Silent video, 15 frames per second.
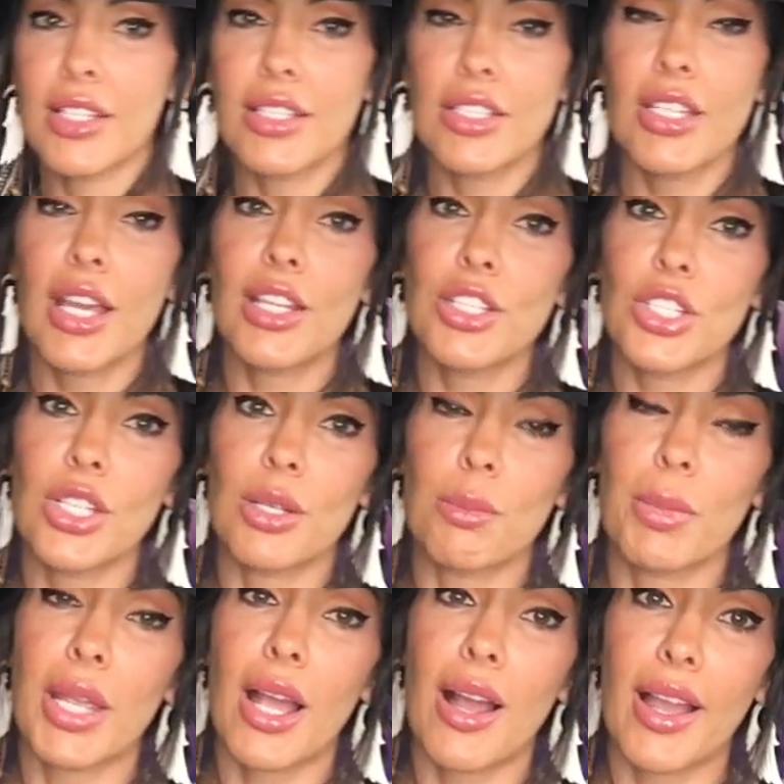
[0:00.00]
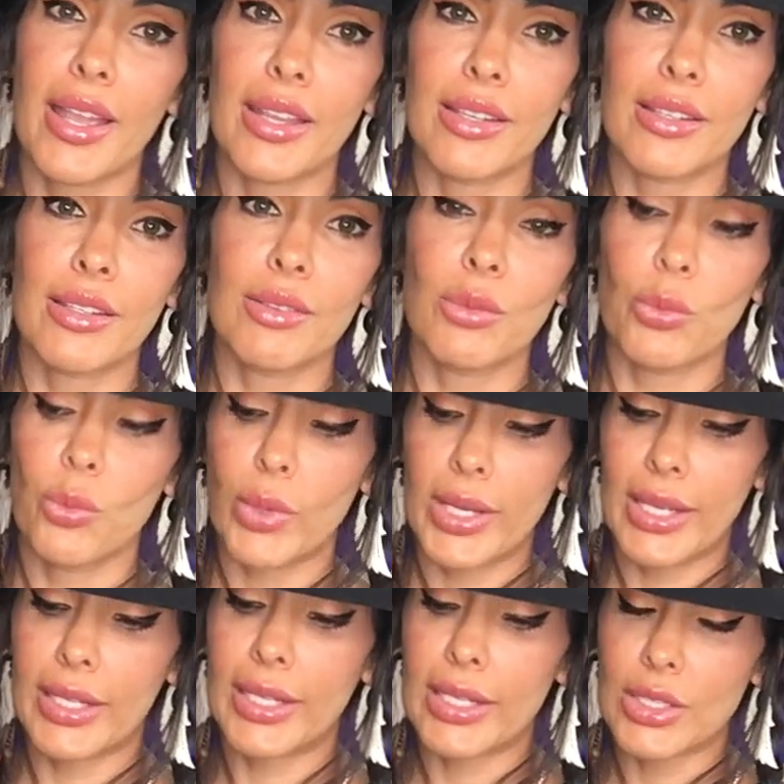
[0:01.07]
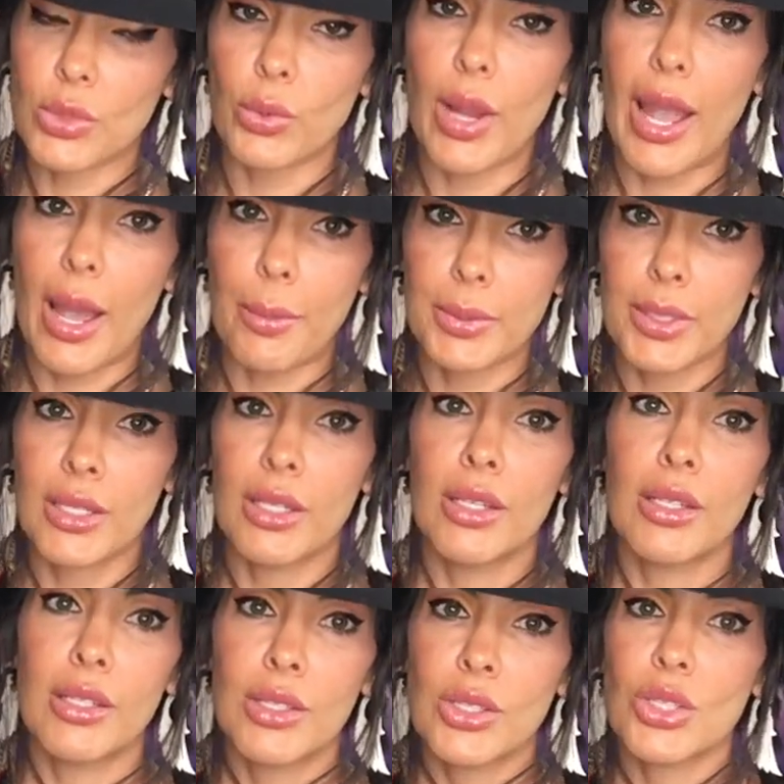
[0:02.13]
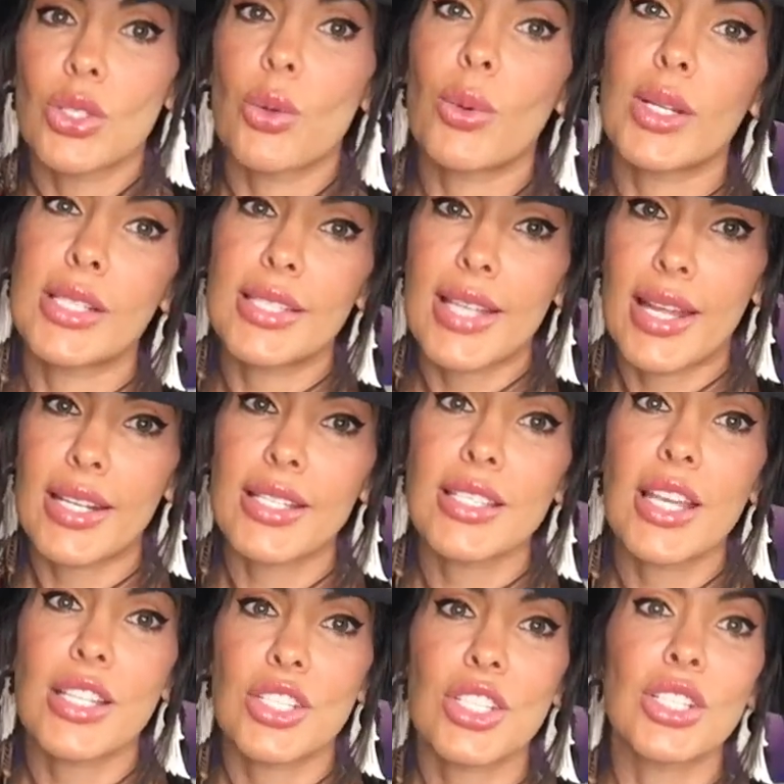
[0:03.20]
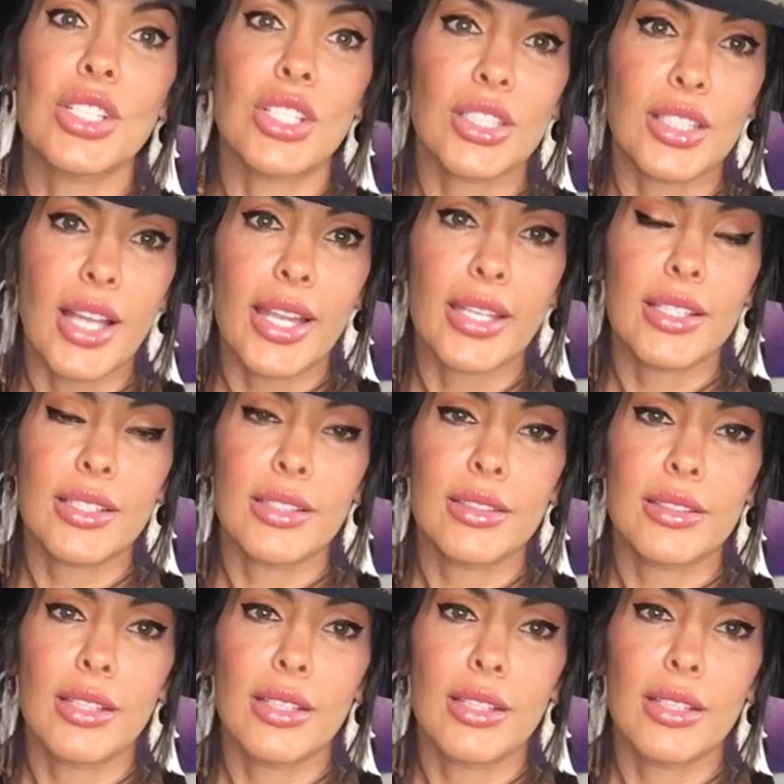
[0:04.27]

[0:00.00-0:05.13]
an intention behind when it gets wrapped. So what does that intention look like?